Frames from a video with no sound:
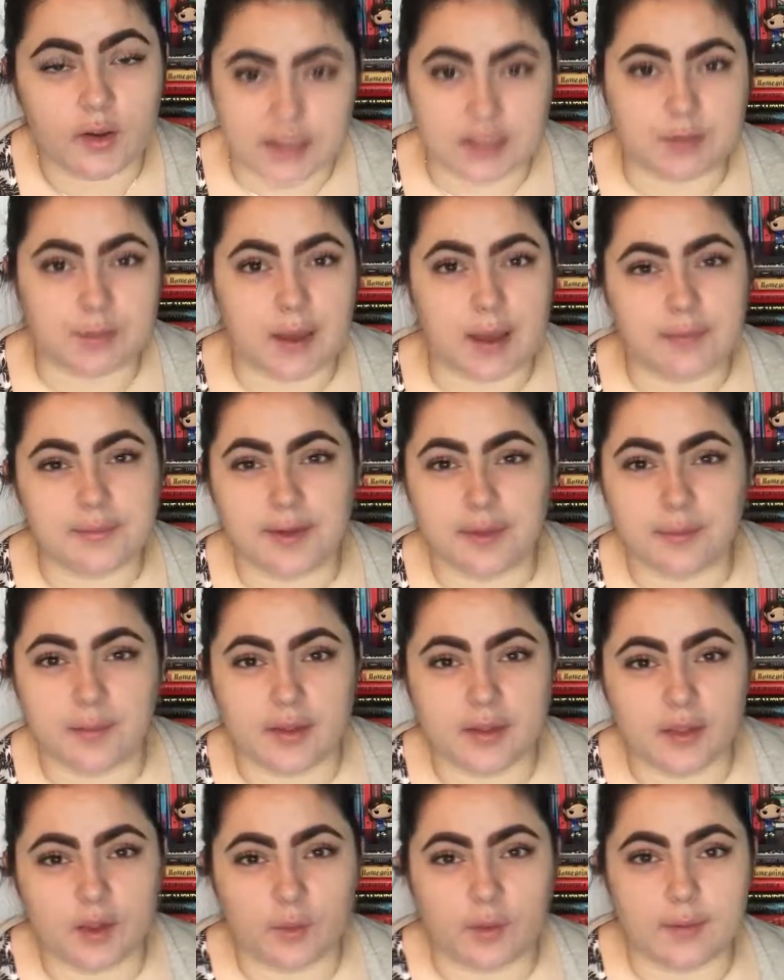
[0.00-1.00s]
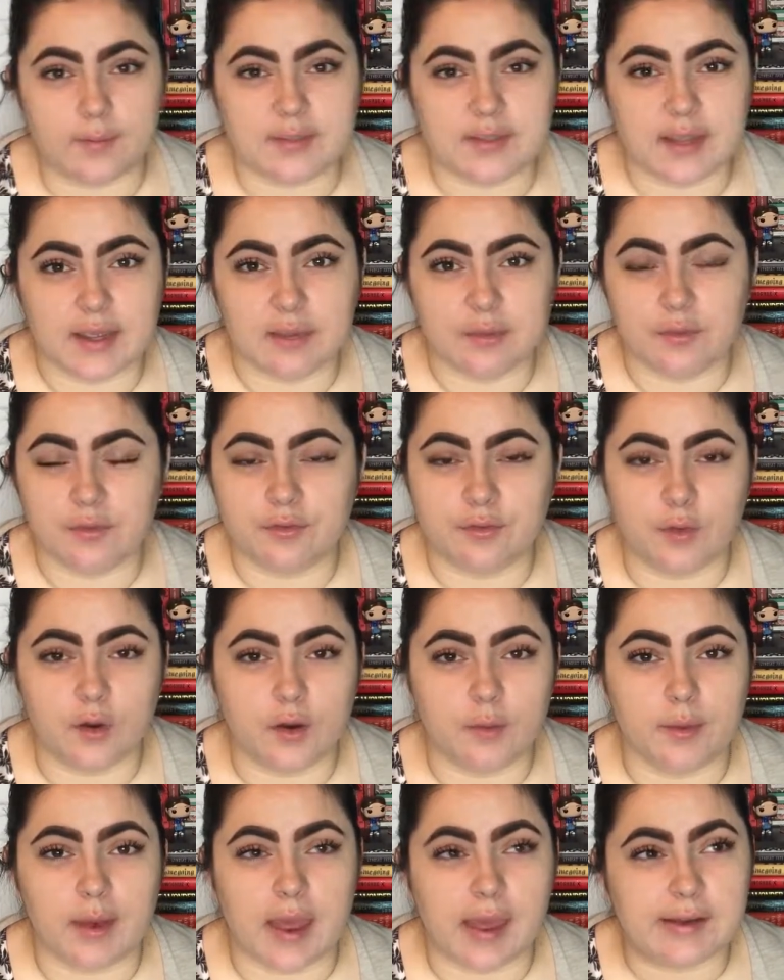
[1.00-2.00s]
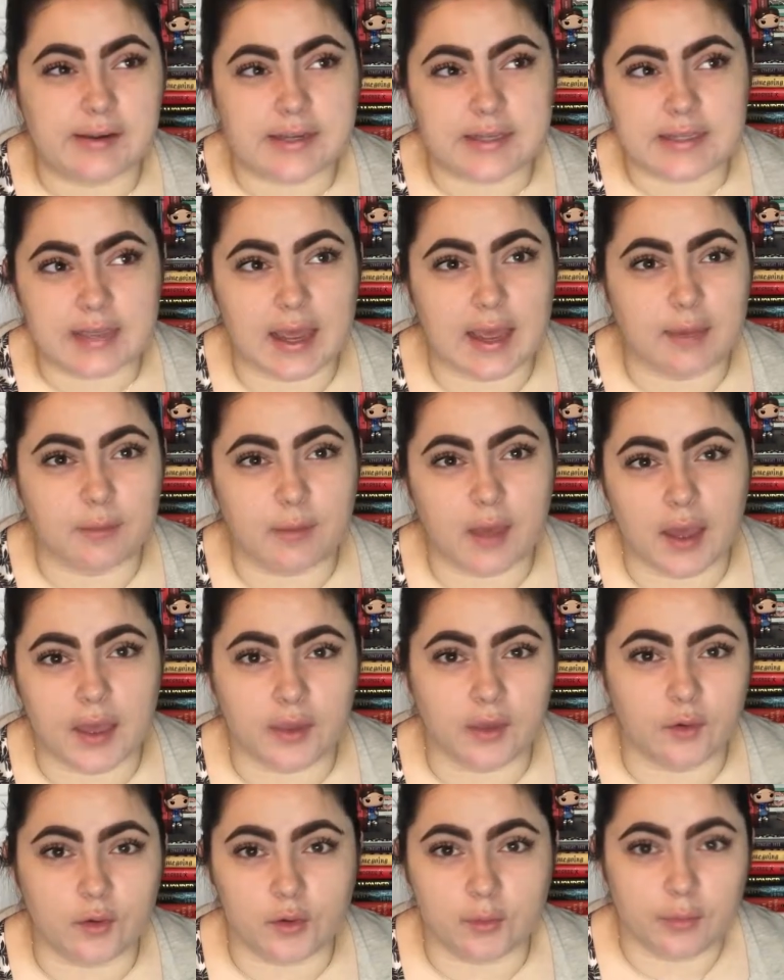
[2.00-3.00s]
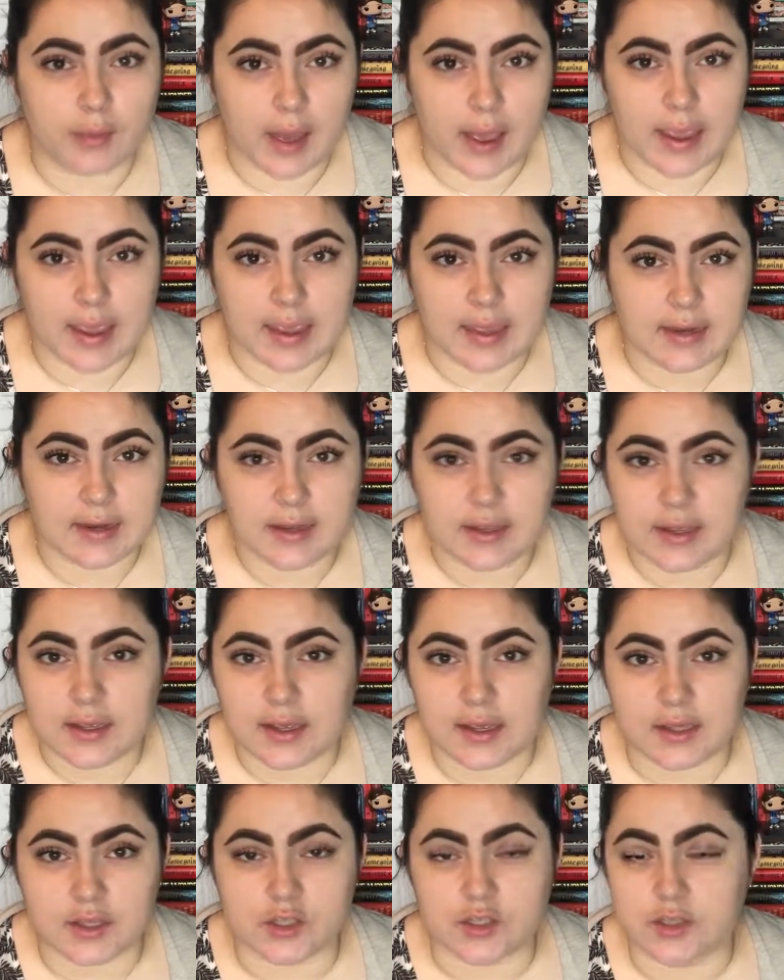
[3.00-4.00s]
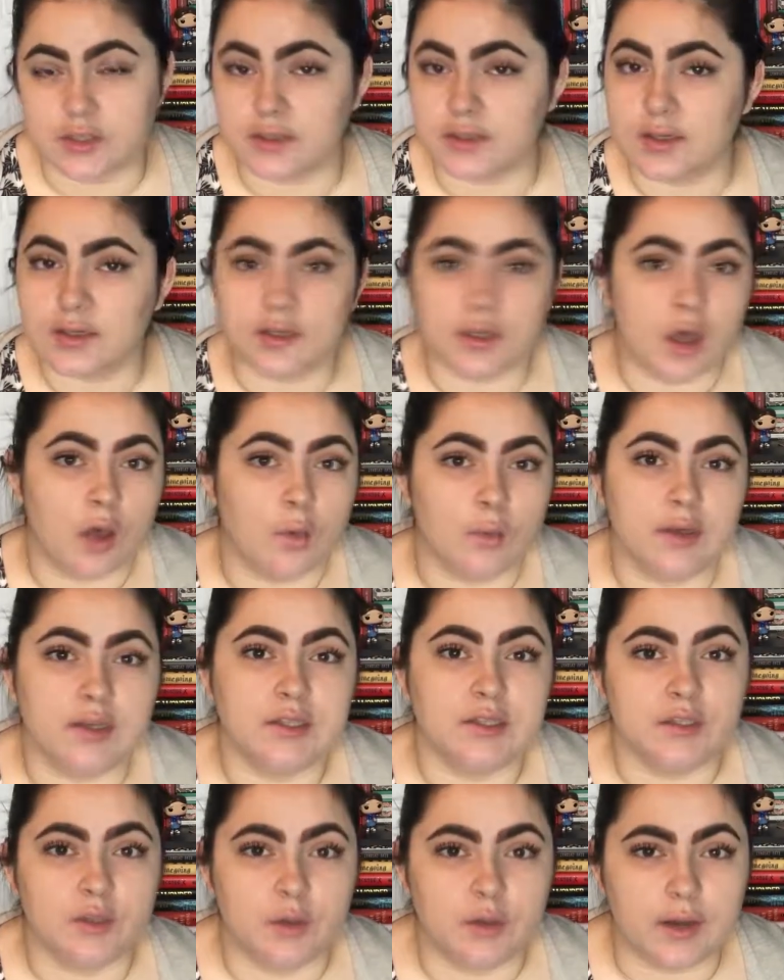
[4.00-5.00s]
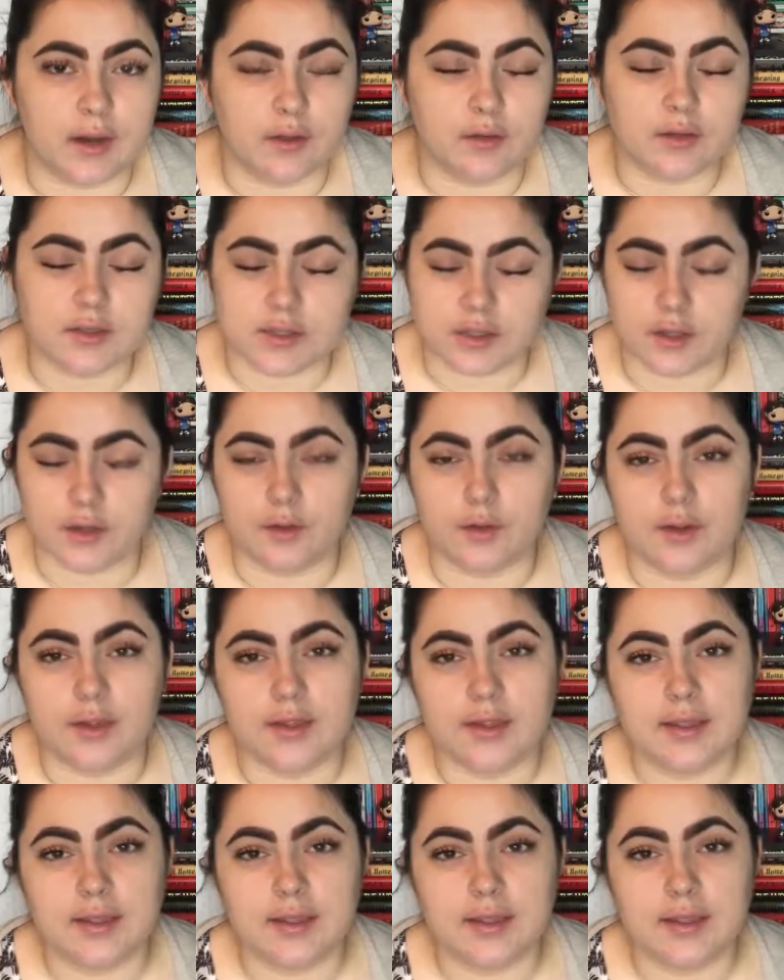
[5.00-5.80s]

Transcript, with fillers: It's popped up on their website before, but anytime I go to buy it, it's just it's always sold out so